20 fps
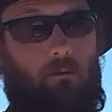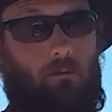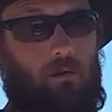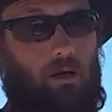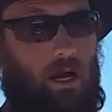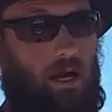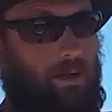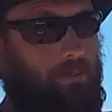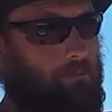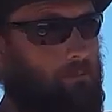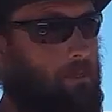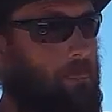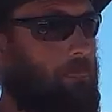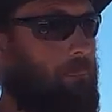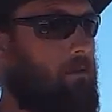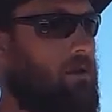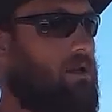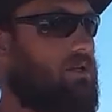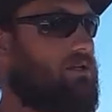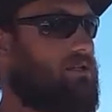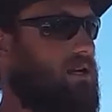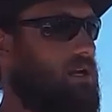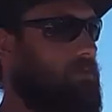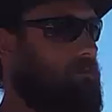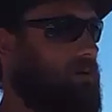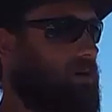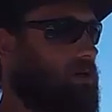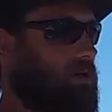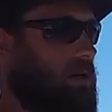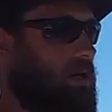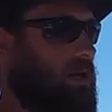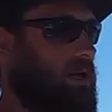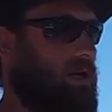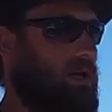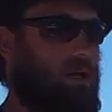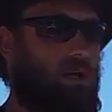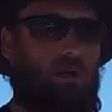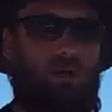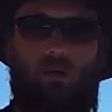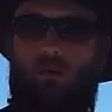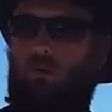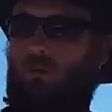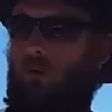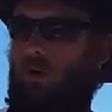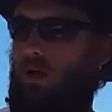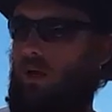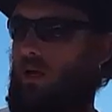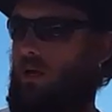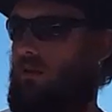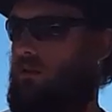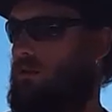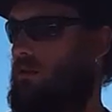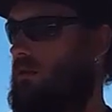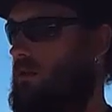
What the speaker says: Okay? Typically, with